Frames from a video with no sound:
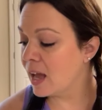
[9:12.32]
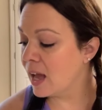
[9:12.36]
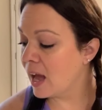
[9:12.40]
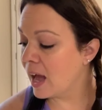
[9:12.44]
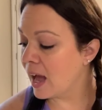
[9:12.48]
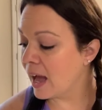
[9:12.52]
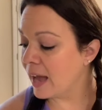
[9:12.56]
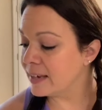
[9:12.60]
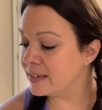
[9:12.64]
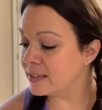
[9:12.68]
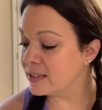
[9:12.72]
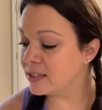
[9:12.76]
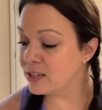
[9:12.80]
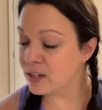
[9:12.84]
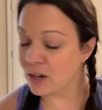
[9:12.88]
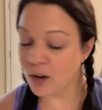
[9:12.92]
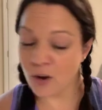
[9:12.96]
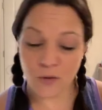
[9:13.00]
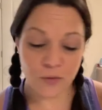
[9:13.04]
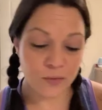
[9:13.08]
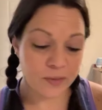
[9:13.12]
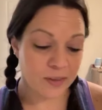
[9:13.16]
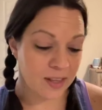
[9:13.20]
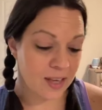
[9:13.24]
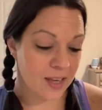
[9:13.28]
I
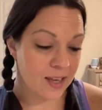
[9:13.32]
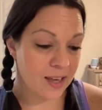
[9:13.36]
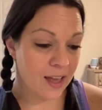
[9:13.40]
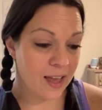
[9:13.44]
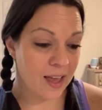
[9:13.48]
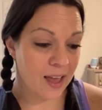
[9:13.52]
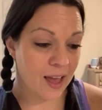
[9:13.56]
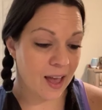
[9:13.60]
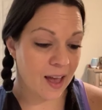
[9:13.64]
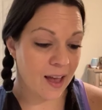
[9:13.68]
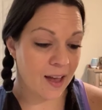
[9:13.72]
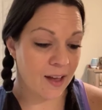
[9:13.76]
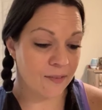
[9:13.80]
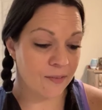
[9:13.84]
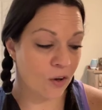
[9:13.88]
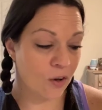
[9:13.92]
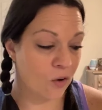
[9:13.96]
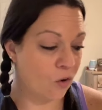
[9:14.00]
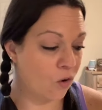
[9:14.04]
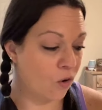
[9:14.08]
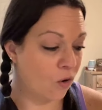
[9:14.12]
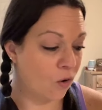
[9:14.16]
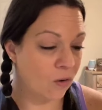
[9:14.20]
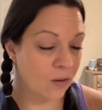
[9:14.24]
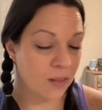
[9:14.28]
don't think I have a
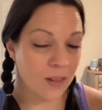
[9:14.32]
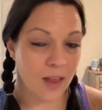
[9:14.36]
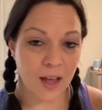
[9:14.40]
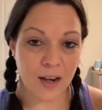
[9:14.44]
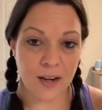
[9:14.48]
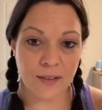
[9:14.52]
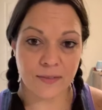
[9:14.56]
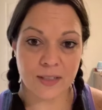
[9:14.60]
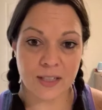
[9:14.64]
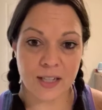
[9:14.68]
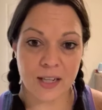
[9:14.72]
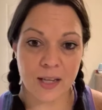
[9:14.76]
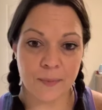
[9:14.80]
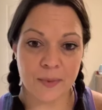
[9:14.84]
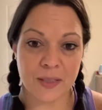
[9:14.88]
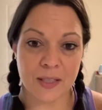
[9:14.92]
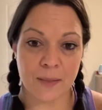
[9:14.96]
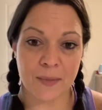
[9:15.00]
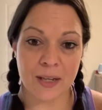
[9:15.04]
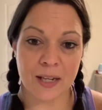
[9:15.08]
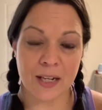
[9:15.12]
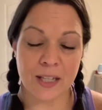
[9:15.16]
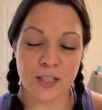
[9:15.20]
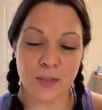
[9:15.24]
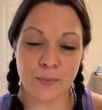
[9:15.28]
whole lot of tips.
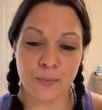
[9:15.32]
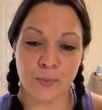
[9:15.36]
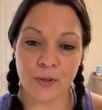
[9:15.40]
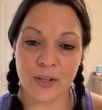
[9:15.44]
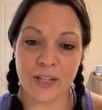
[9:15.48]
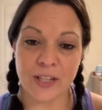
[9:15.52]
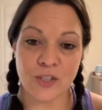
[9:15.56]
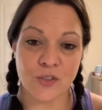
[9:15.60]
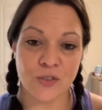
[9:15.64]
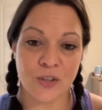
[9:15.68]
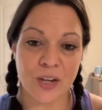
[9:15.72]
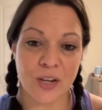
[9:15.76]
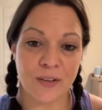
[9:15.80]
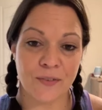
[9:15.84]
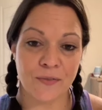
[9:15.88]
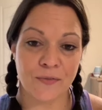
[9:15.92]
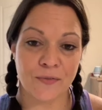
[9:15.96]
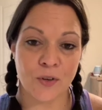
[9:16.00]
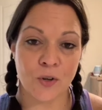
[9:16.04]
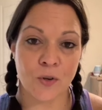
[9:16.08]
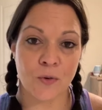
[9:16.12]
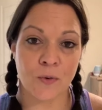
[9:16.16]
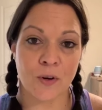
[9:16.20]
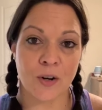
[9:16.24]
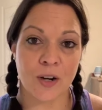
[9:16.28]
It's pretty
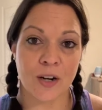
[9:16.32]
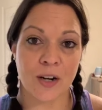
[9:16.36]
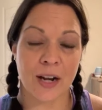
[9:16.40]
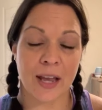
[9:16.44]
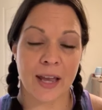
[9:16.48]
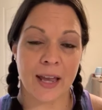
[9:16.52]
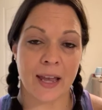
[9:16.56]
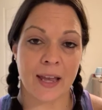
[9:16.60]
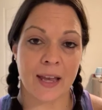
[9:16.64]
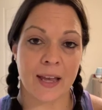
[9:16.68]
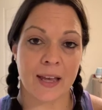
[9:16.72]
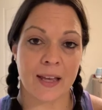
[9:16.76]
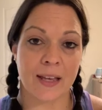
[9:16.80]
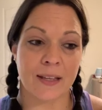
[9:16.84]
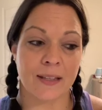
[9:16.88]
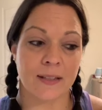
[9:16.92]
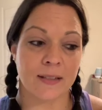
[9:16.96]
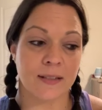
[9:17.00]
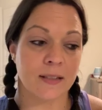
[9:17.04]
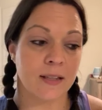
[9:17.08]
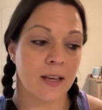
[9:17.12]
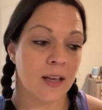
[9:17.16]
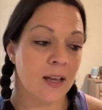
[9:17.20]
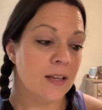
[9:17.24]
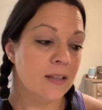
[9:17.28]
straightforward
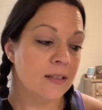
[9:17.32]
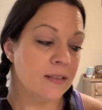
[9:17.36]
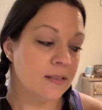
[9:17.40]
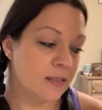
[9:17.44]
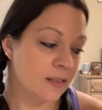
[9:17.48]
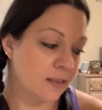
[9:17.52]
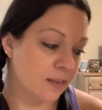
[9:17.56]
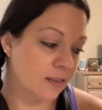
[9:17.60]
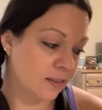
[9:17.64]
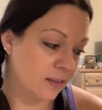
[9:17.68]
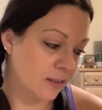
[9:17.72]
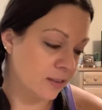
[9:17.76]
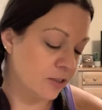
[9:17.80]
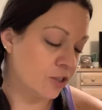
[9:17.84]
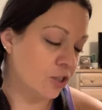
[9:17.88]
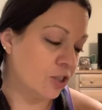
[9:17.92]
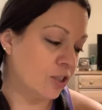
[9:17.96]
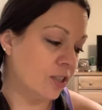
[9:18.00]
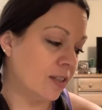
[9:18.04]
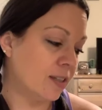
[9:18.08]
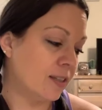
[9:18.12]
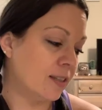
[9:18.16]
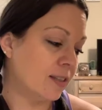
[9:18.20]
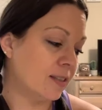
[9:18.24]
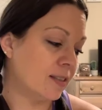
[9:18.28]
and
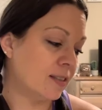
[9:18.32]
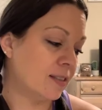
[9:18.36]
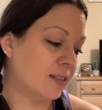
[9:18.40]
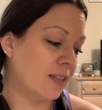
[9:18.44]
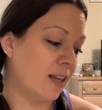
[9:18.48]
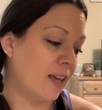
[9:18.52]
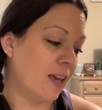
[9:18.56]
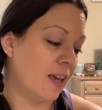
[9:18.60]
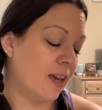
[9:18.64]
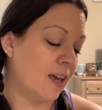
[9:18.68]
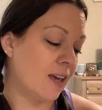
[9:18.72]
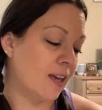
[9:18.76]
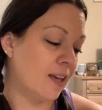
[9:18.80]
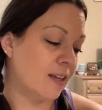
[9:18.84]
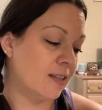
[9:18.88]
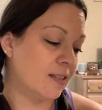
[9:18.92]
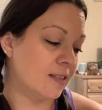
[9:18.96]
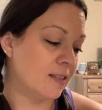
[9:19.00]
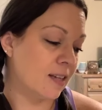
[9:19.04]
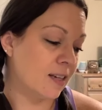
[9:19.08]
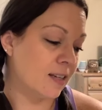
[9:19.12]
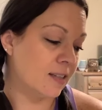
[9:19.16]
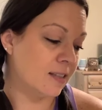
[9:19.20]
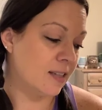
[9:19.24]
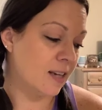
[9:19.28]
delicious
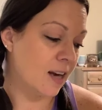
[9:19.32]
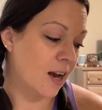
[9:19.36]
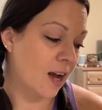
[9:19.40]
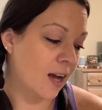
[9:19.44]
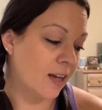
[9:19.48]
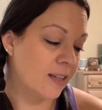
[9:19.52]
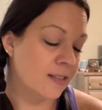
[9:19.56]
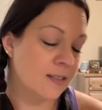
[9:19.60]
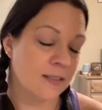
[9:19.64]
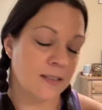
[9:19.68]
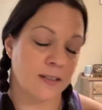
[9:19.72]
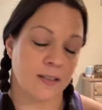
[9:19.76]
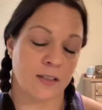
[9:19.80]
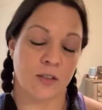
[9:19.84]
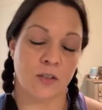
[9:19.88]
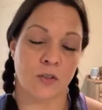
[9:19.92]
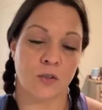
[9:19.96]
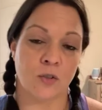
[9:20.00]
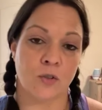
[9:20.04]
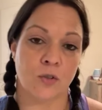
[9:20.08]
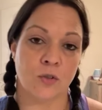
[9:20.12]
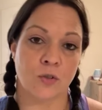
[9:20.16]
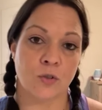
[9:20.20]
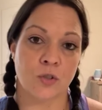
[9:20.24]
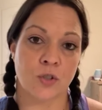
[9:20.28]
and a nice
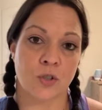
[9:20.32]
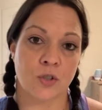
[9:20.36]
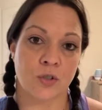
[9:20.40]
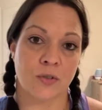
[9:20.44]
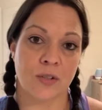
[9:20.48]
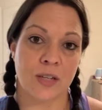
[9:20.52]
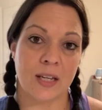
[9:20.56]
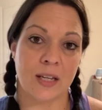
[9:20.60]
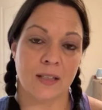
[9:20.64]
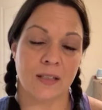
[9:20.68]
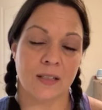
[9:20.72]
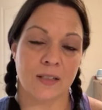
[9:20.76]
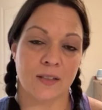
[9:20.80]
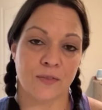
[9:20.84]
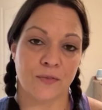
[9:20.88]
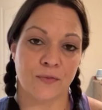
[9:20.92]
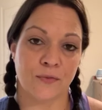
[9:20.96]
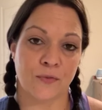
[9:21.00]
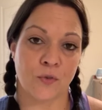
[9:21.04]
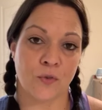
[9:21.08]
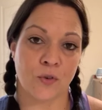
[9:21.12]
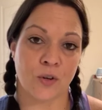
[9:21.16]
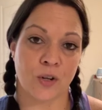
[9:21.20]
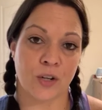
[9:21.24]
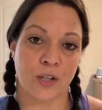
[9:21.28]
little treat
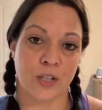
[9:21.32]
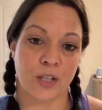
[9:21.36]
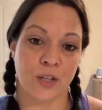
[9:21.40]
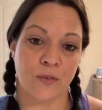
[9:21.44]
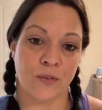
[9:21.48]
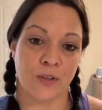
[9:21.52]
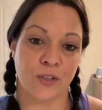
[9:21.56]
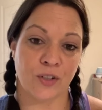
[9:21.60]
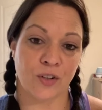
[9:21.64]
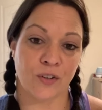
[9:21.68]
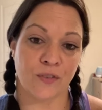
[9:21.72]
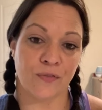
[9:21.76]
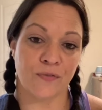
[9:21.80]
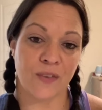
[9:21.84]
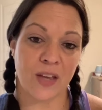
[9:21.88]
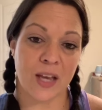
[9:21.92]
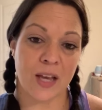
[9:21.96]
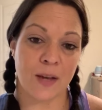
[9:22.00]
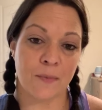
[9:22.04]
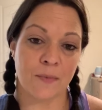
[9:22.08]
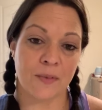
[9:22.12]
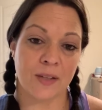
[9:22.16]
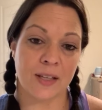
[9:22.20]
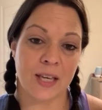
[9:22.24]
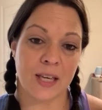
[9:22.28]
for you and your
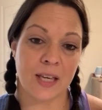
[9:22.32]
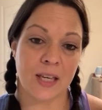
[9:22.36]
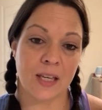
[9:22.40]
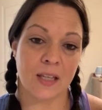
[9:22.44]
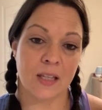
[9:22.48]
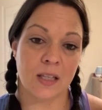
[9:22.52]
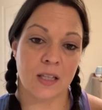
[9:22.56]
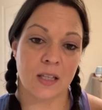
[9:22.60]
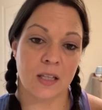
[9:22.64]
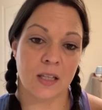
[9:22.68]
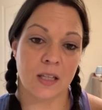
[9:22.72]
family.